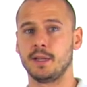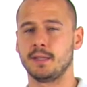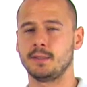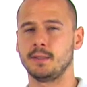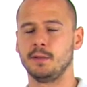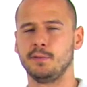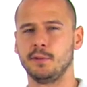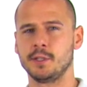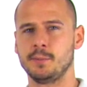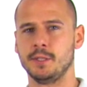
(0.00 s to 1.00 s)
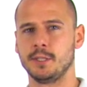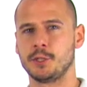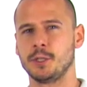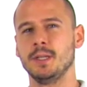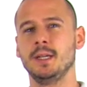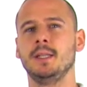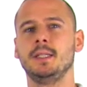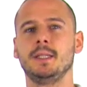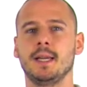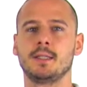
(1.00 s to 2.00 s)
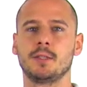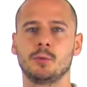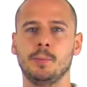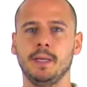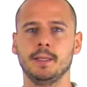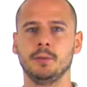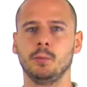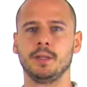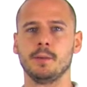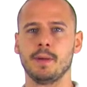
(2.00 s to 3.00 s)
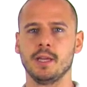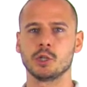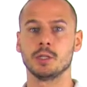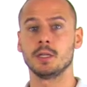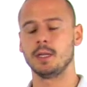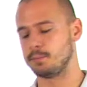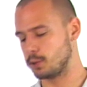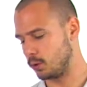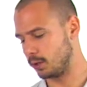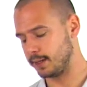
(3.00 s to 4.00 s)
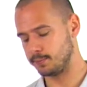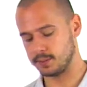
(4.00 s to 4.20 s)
test in the first position, the test is repeated with the patient in prone lying